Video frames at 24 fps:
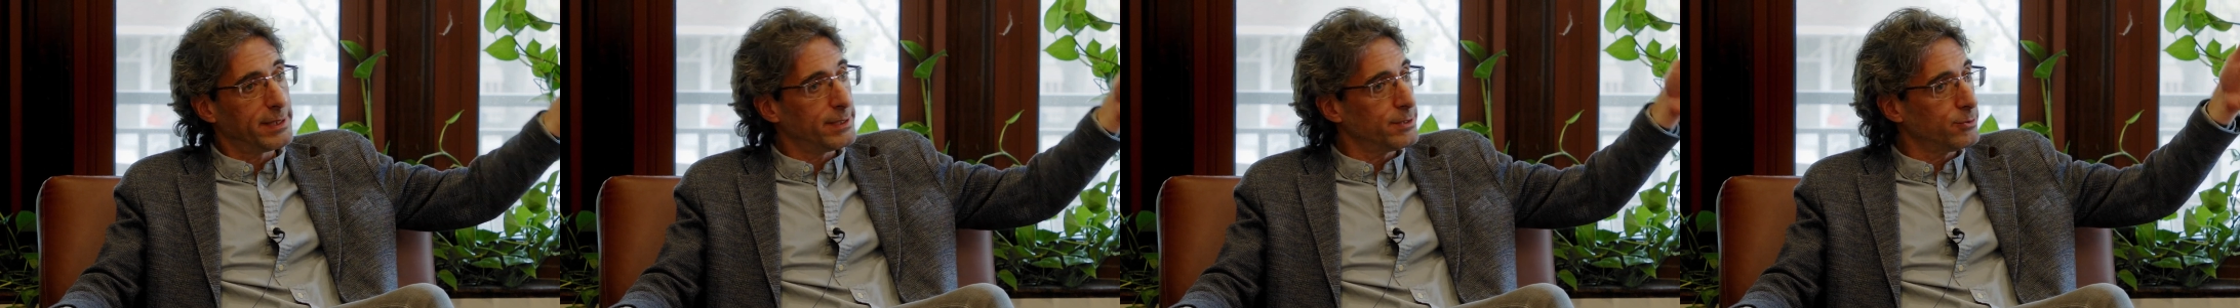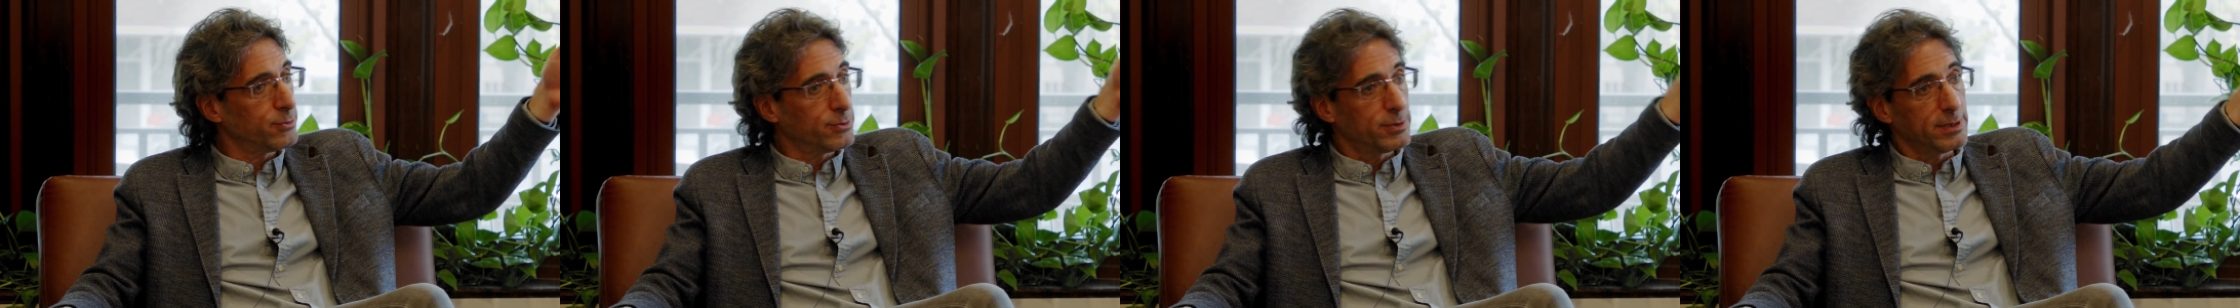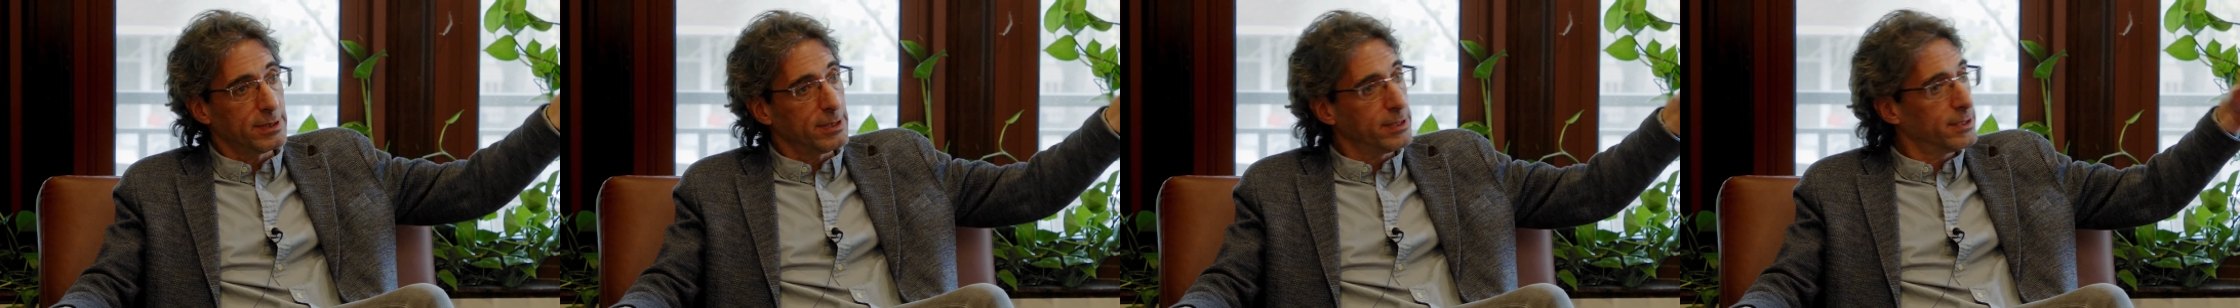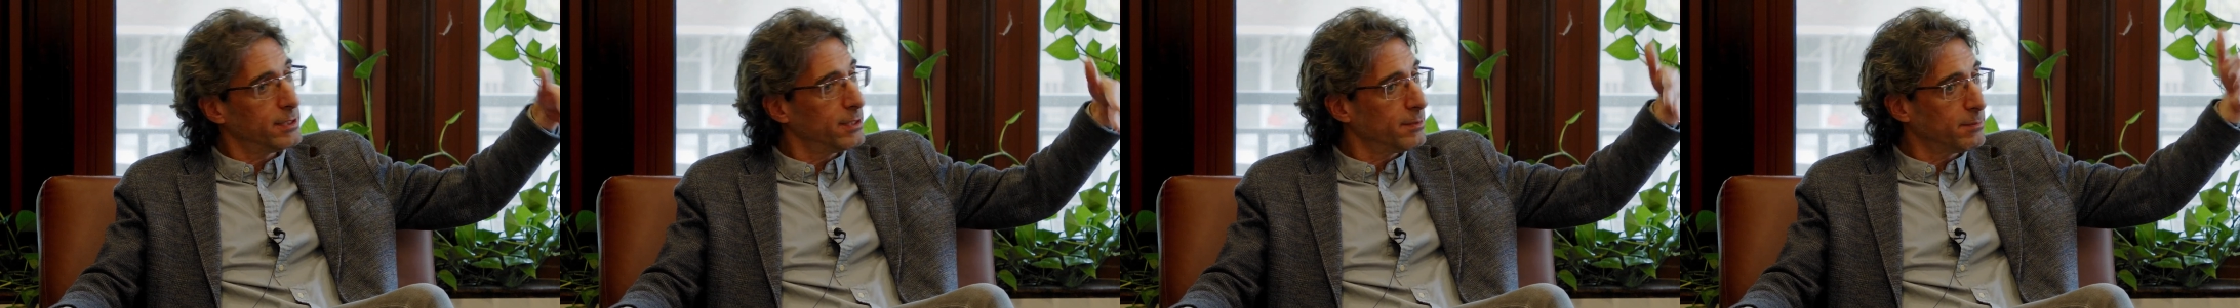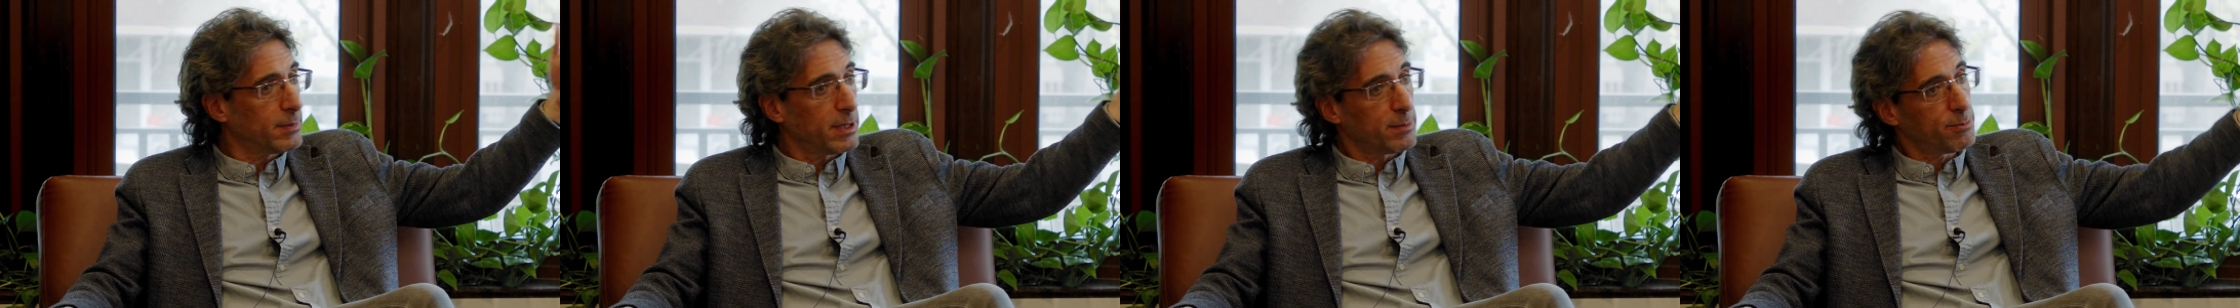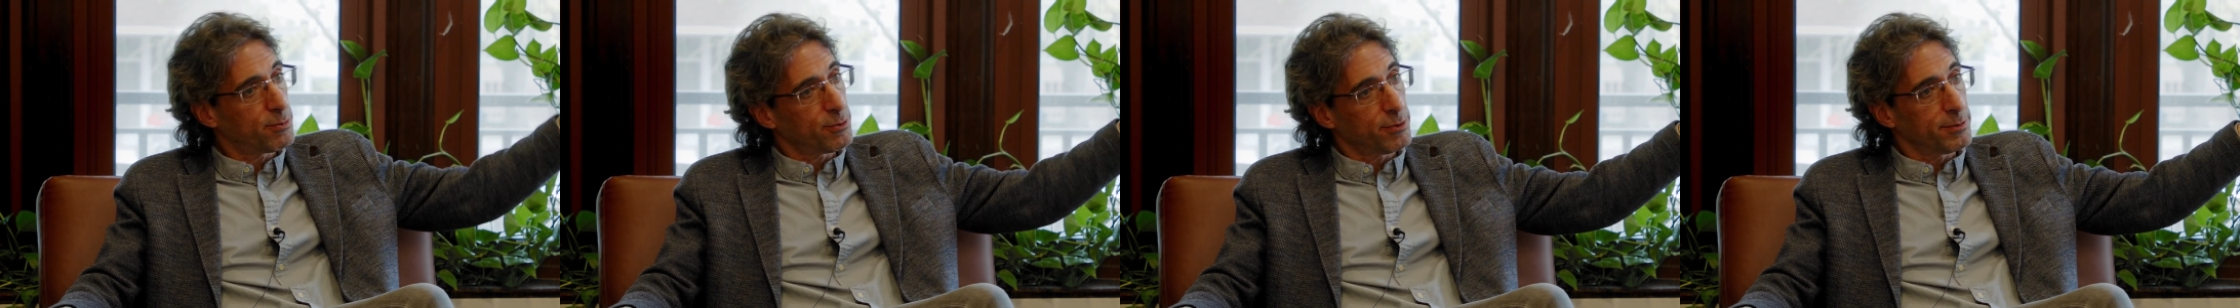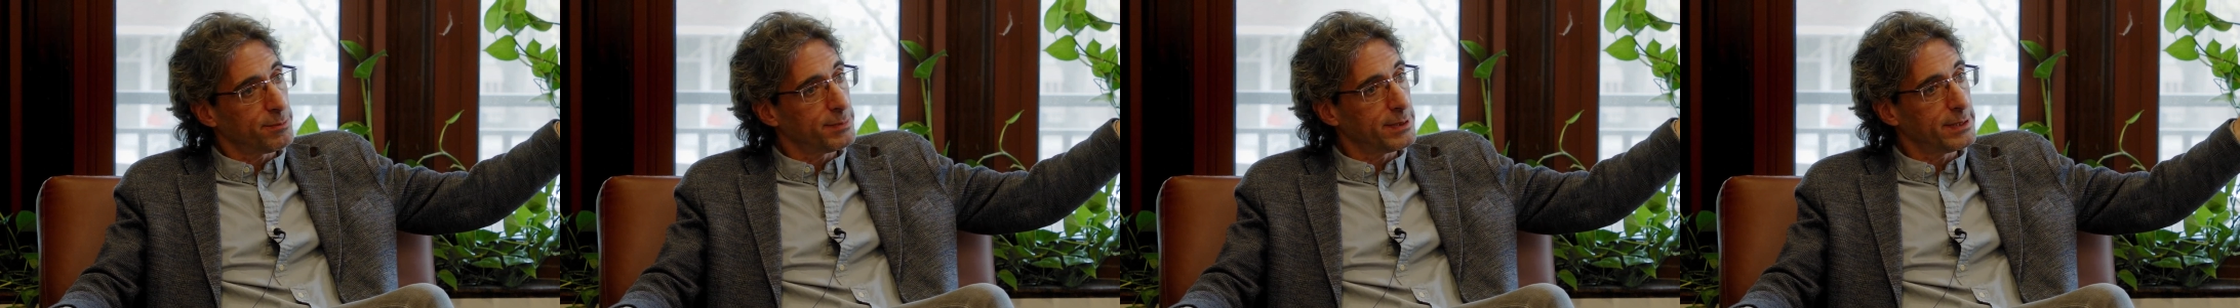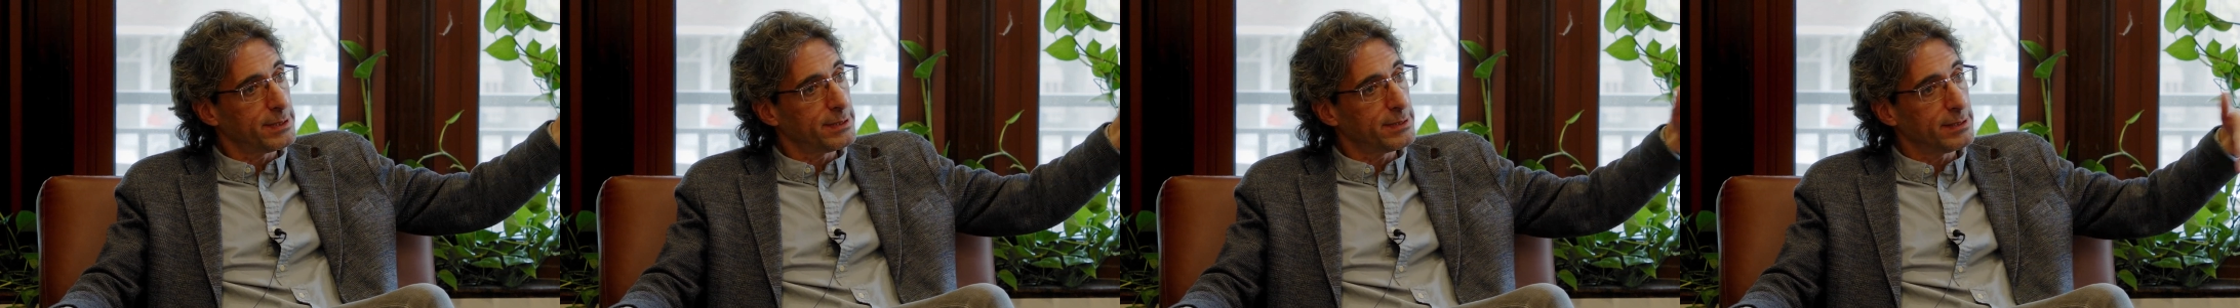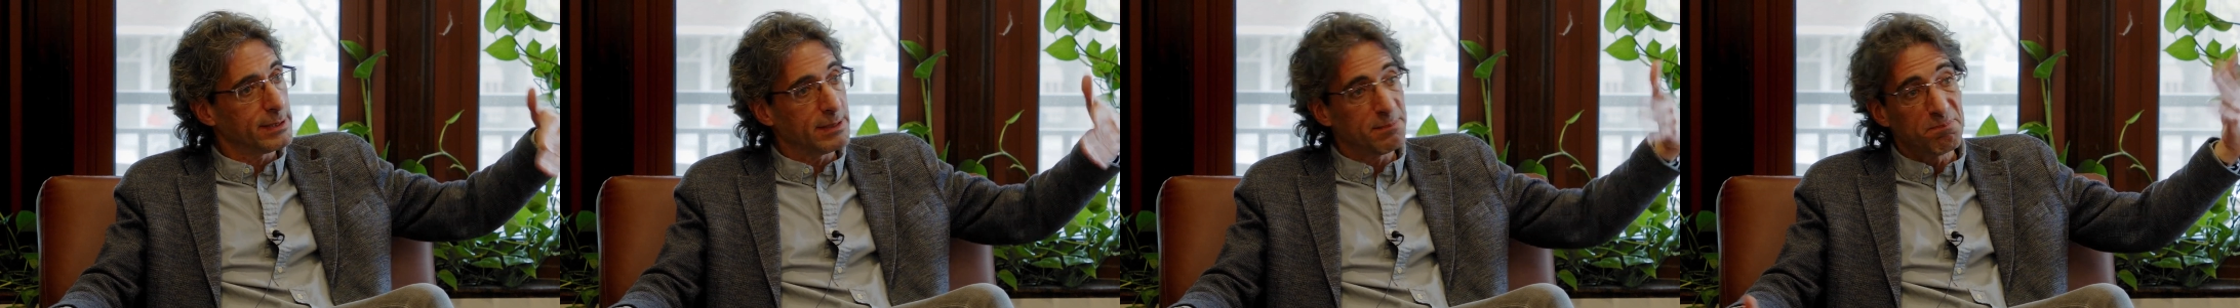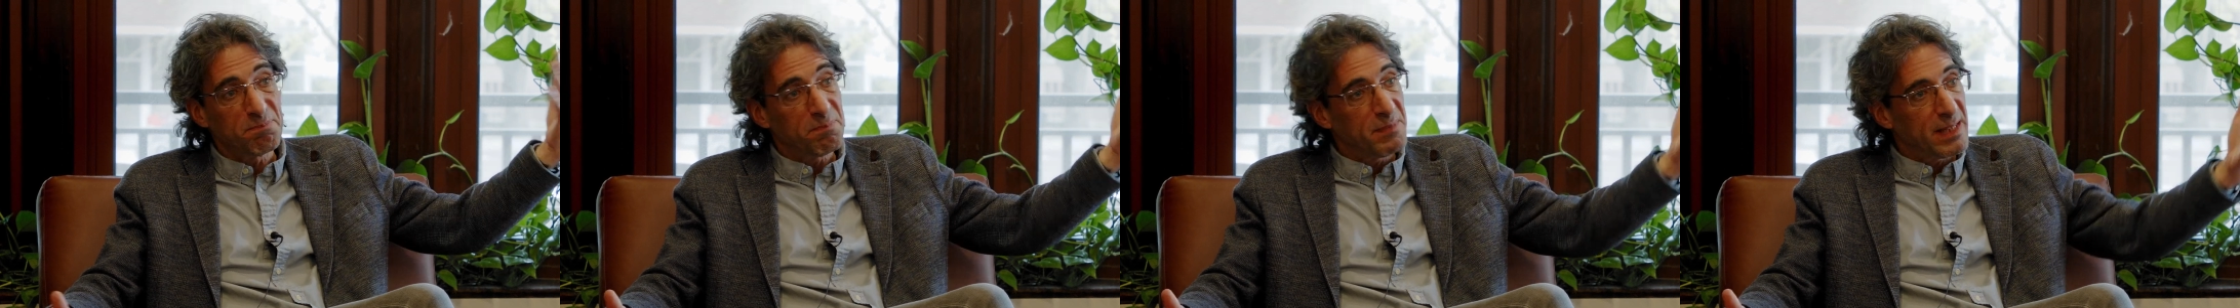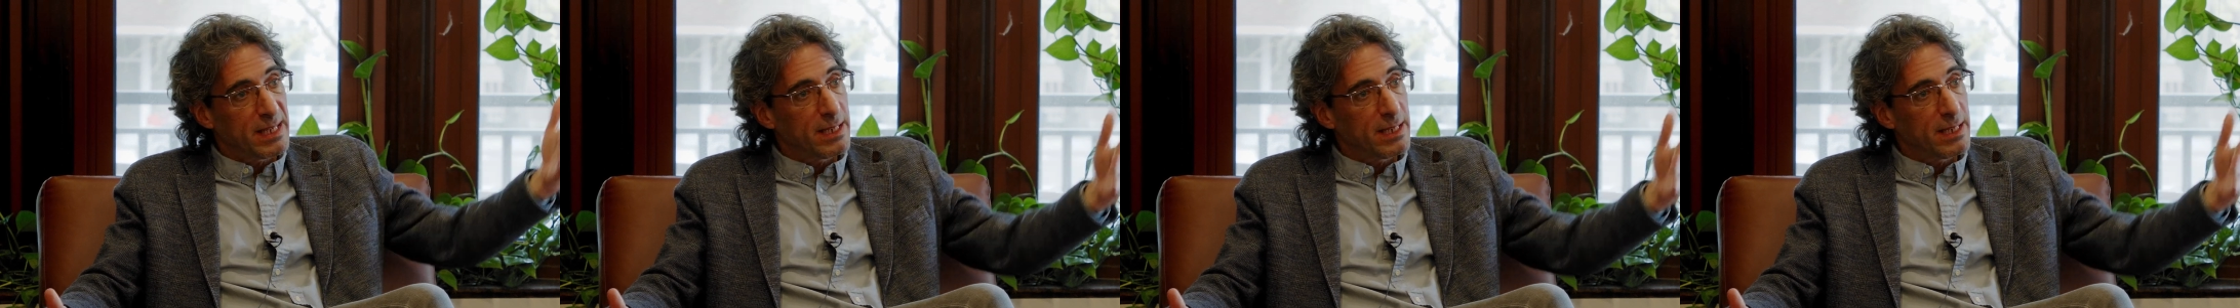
utility, my probability?